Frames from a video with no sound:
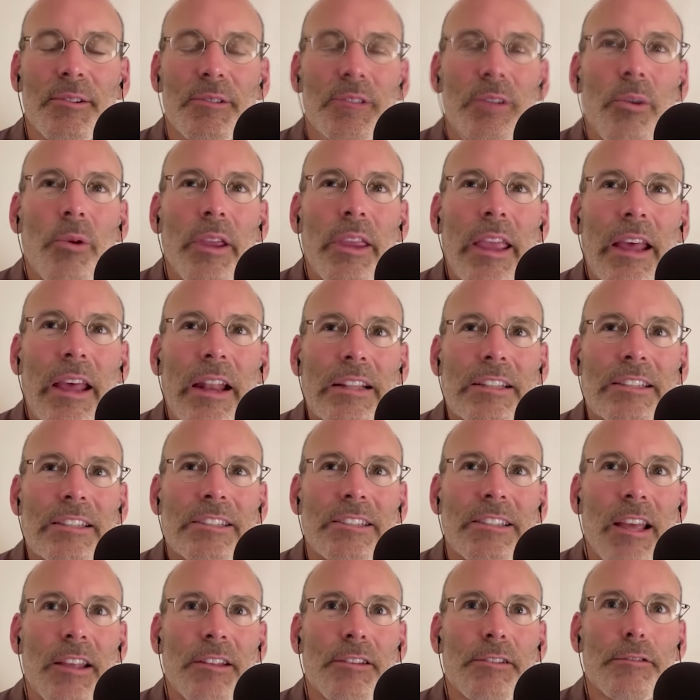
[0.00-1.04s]
So we get a
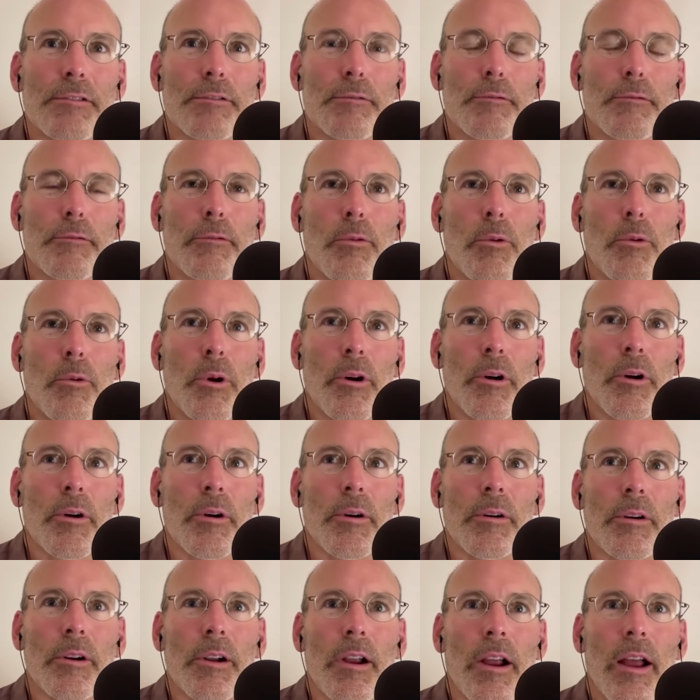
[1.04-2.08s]
sense
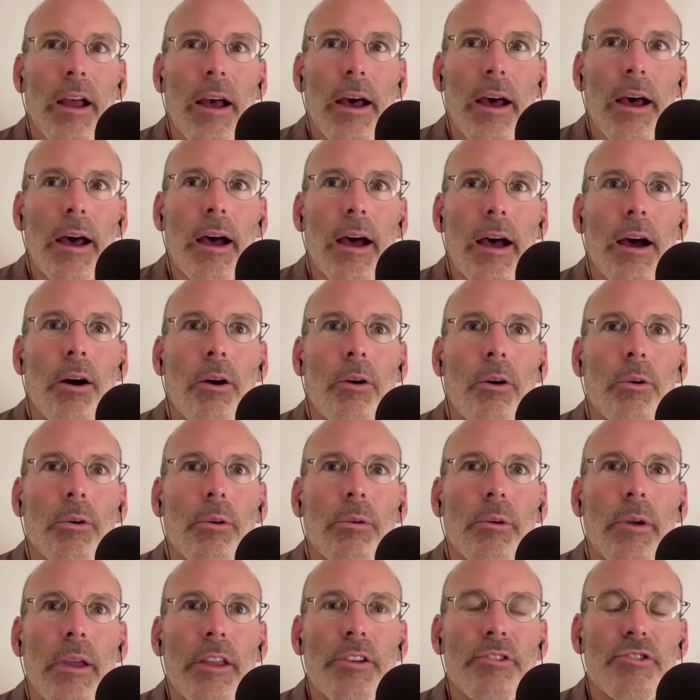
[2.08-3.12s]
for
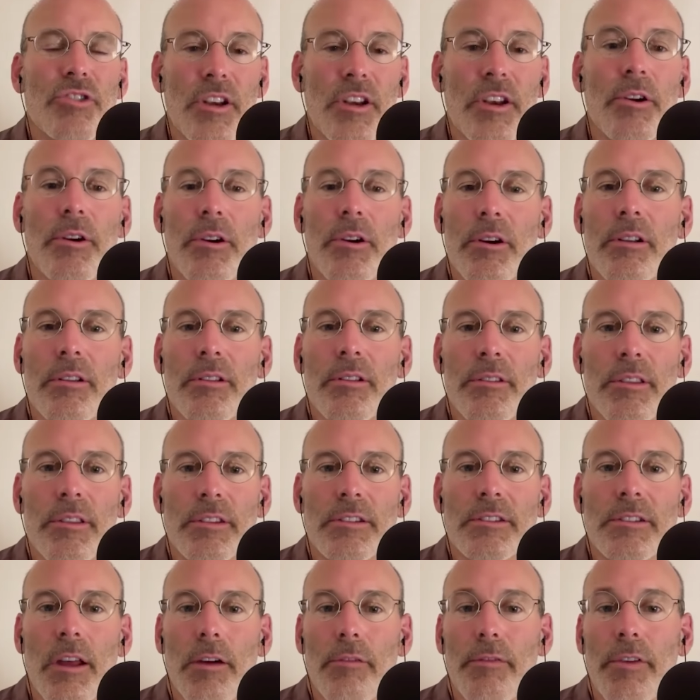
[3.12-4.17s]
how engineered this
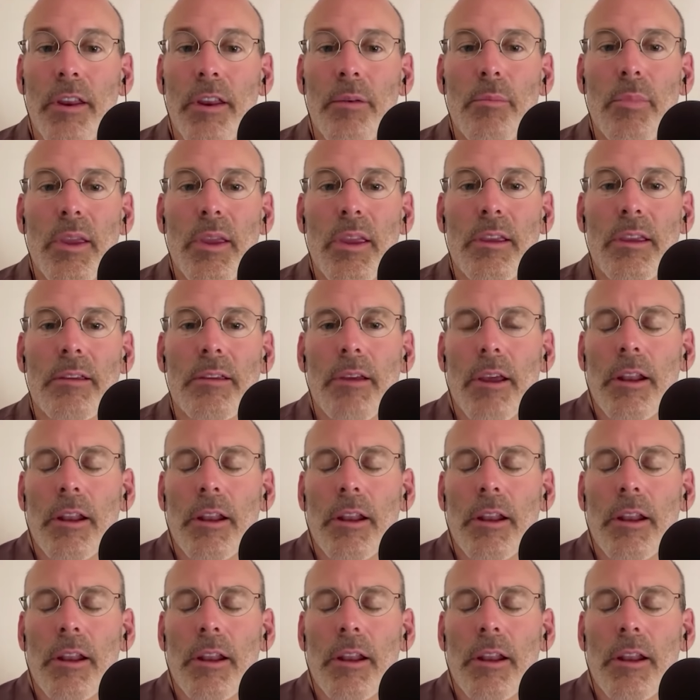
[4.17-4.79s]
stuff can be.